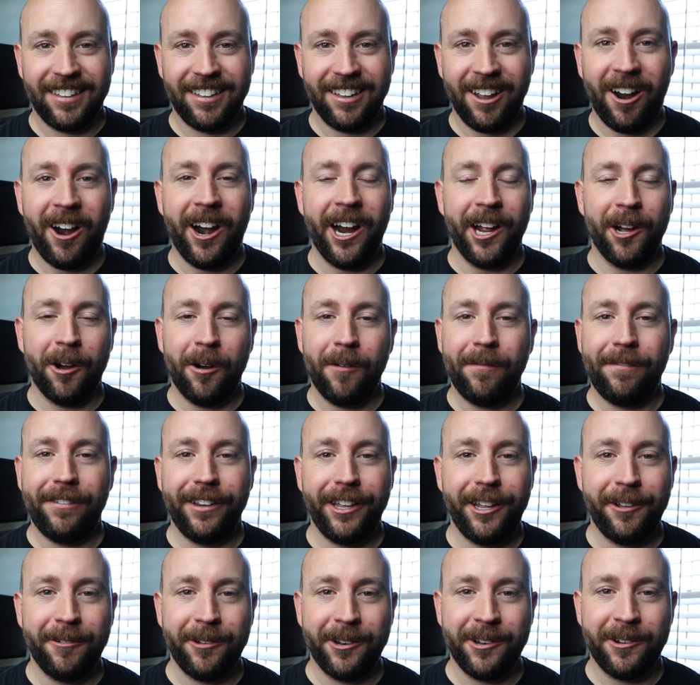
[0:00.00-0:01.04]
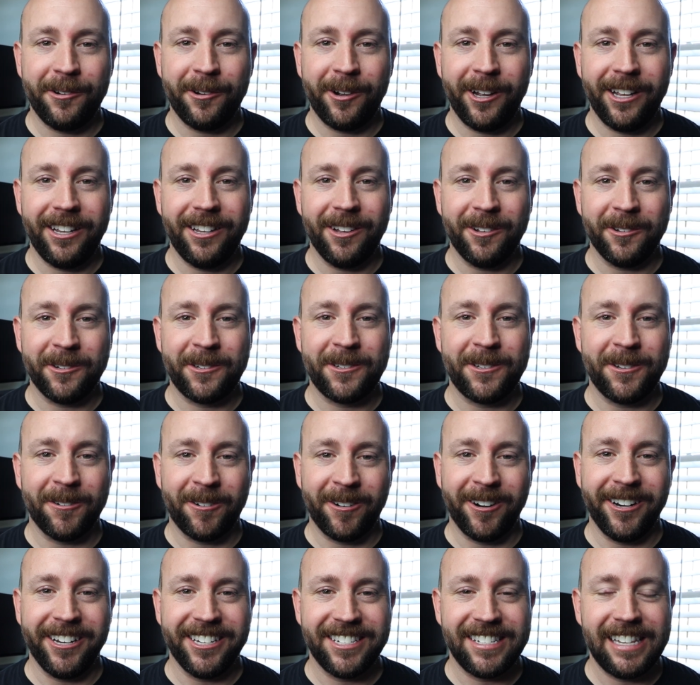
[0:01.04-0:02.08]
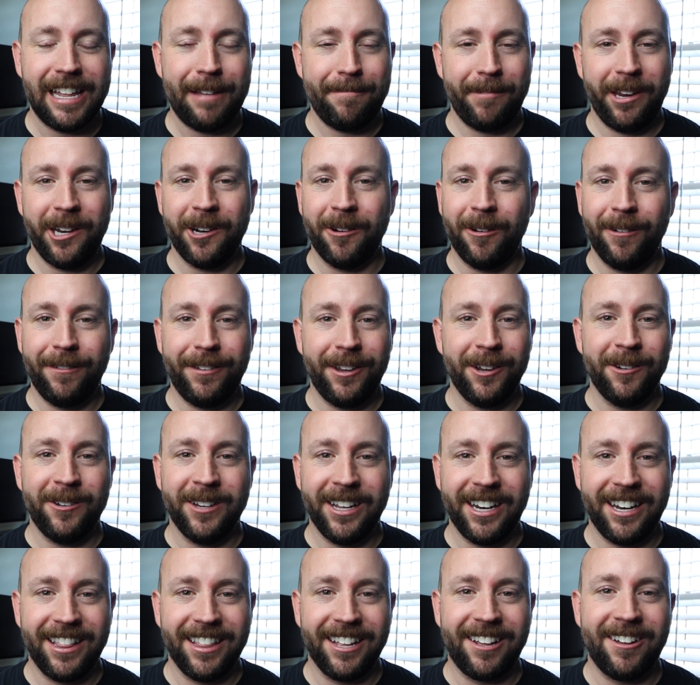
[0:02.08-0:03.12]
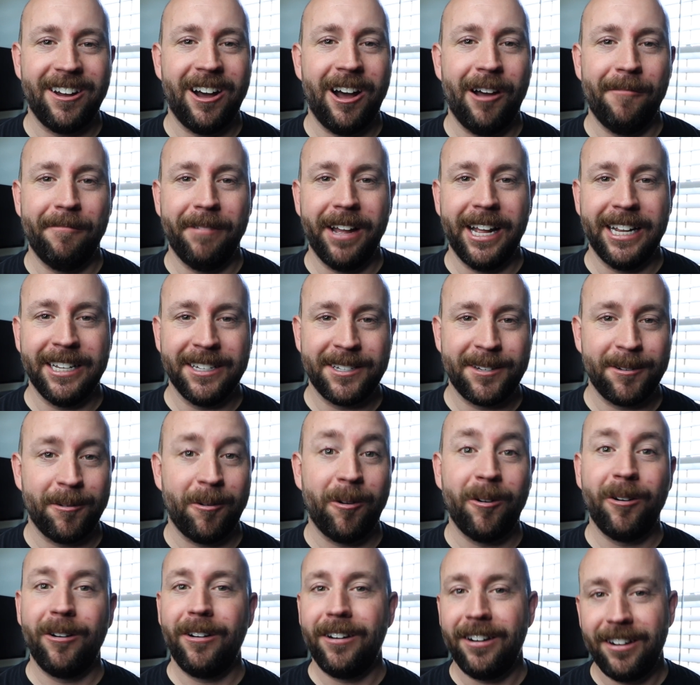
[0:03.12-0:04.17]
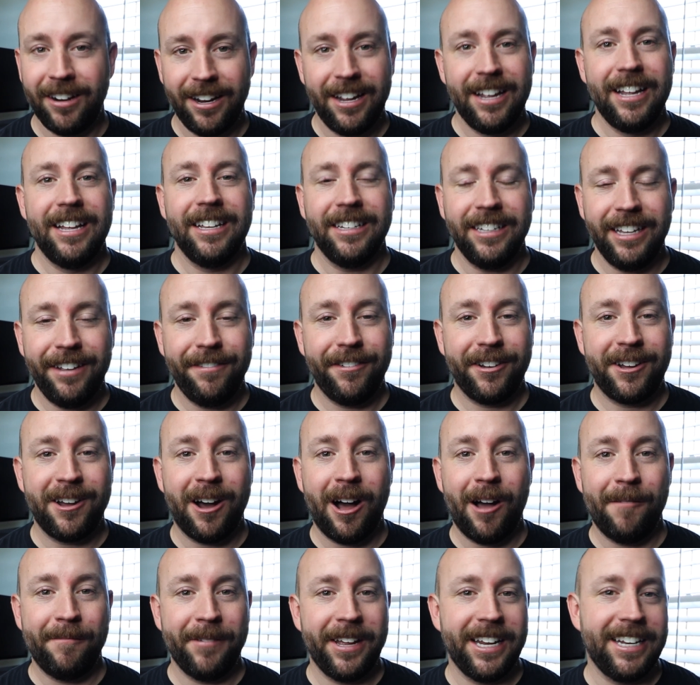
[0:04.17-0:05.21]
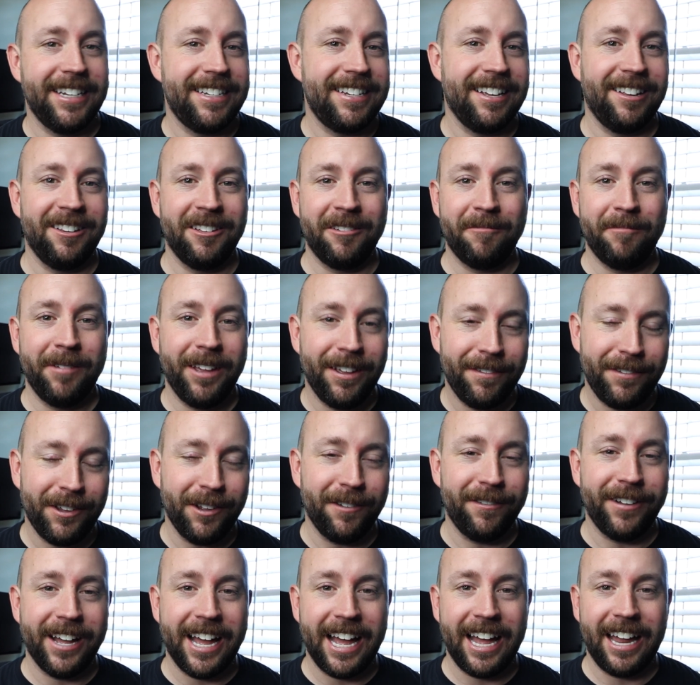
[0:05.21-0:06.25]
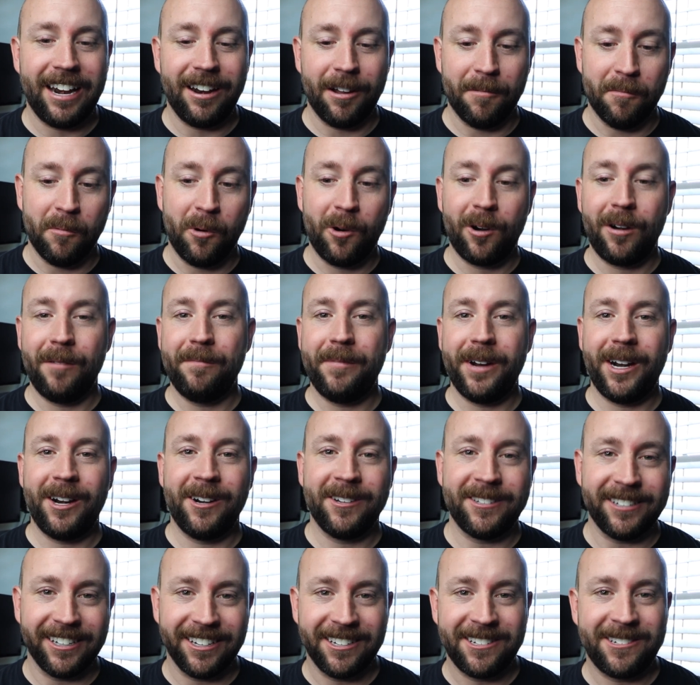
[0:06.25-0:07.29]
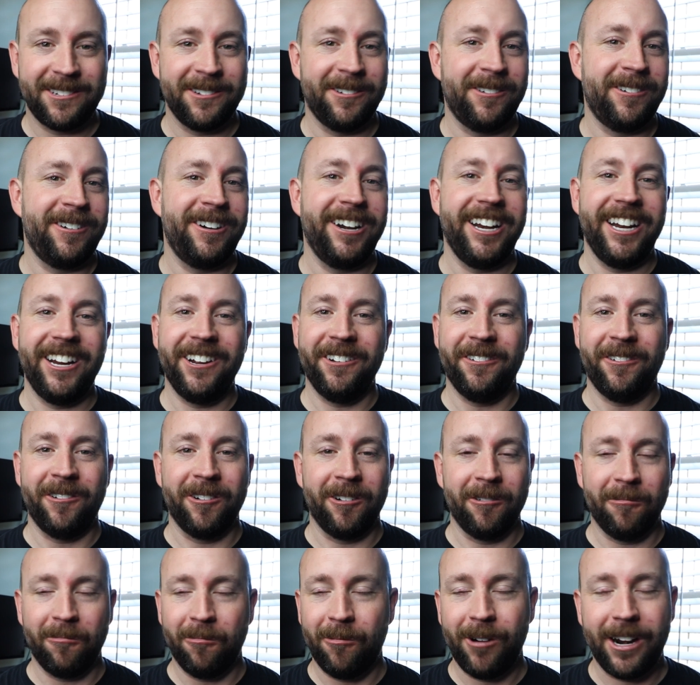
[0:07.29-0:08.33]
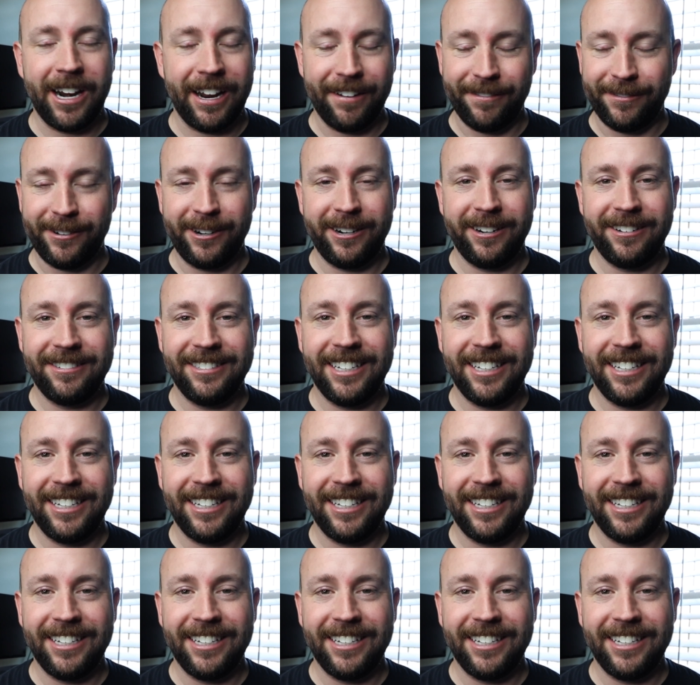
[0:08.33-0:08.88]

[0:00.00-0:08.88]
All right, hopefully you enjoyed those stories. Let me know if you did in the comments, or leave a comment telling me if you've had a more embarrassing story or whatever.